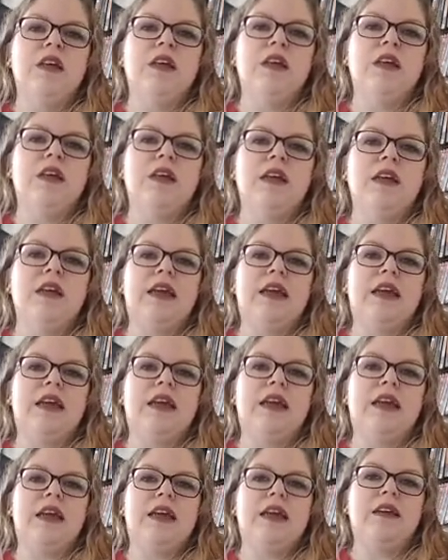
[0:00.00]

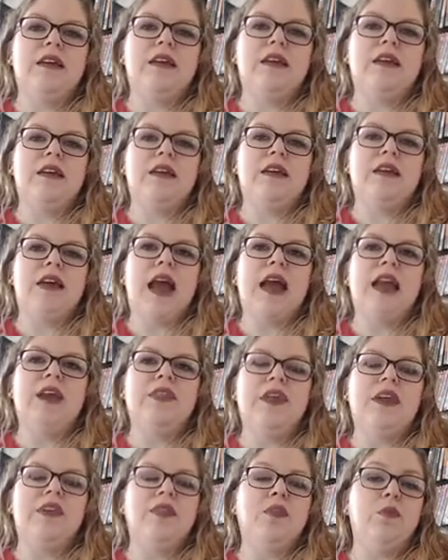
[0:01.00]
kind of
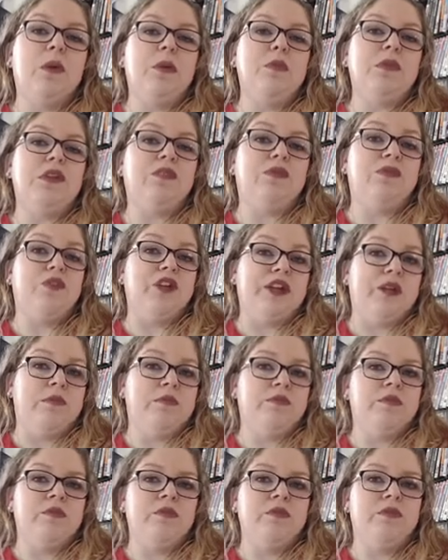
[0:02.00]
think of the bubble of
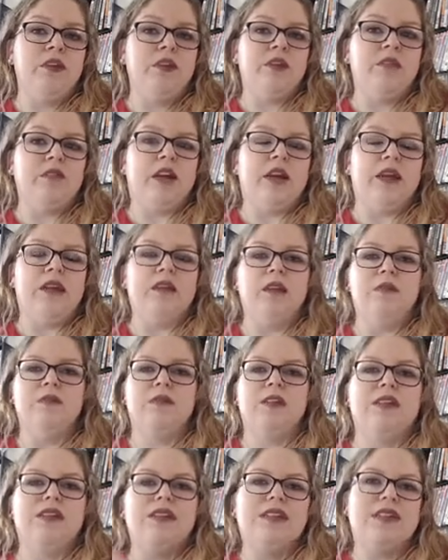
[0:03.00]
freedom, right? I'm
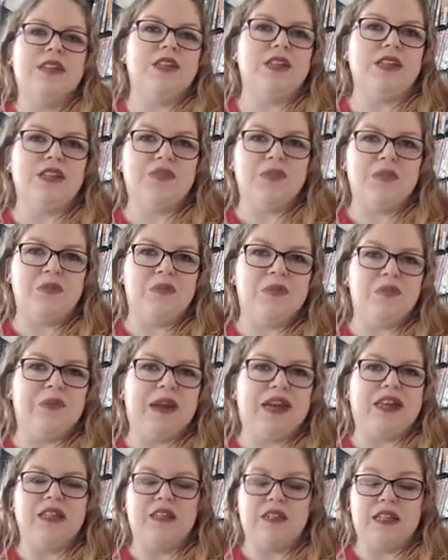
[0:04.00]
going to steal this from
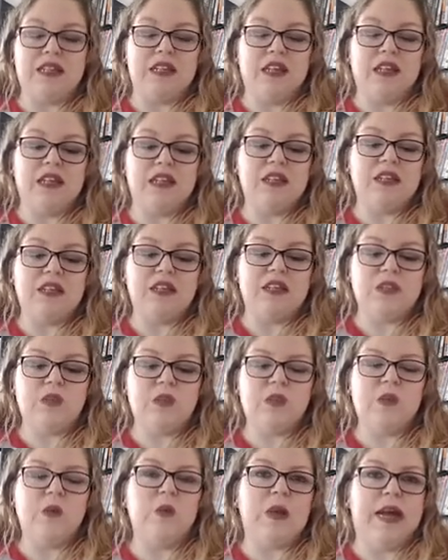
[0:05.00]
Rebecca's because I think this is
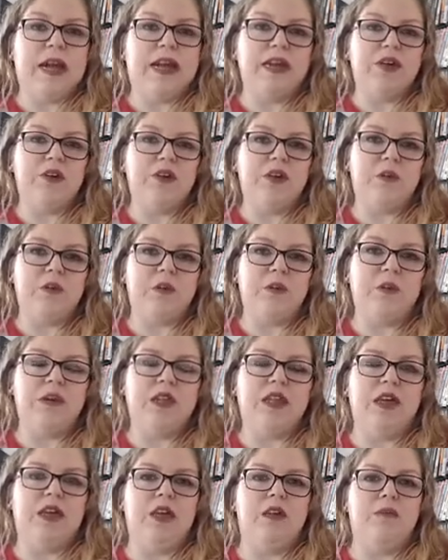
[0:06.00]
so accurate when we're
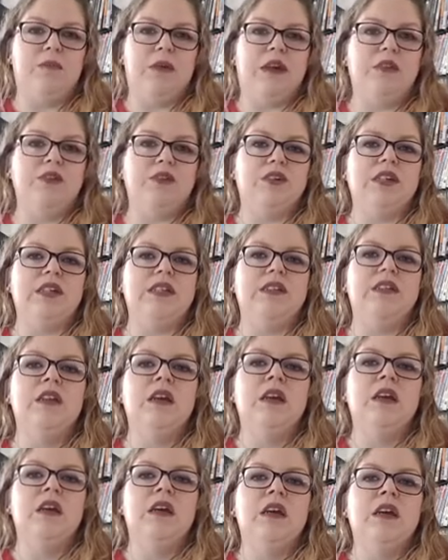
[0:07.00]
thinking boundaries.
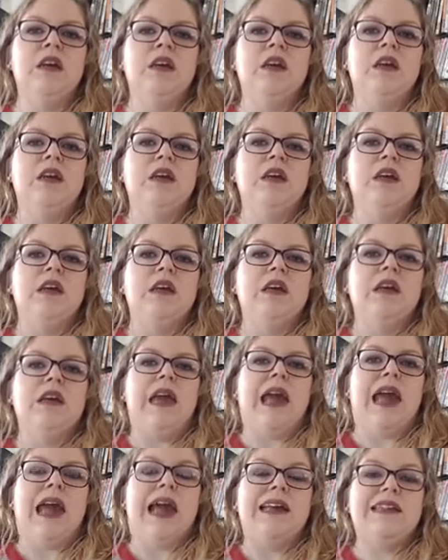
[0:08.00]

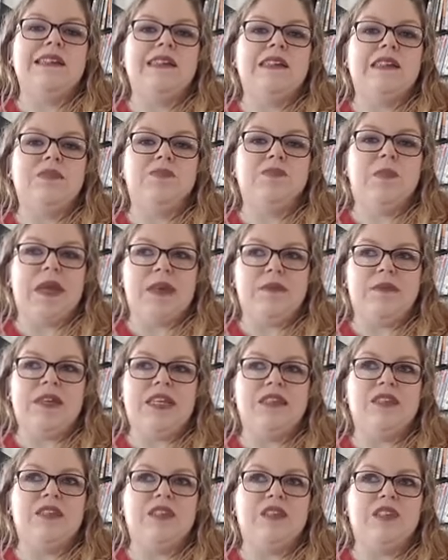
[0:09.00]
As
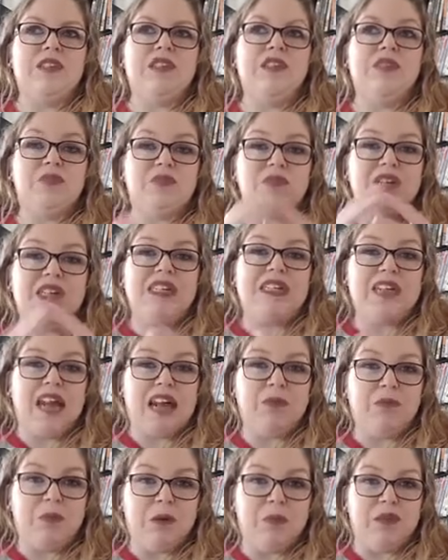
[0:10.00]
babies, there's a pretty
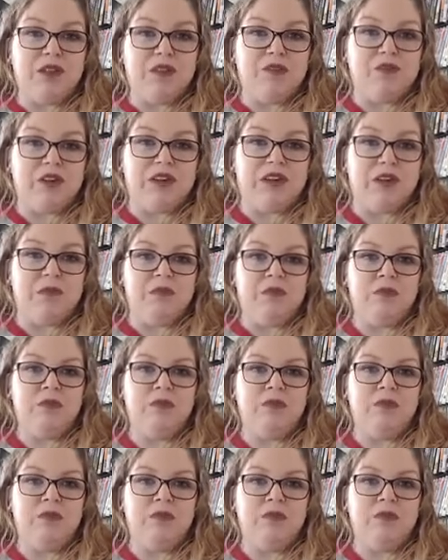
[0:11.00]
tight bubble of freedom,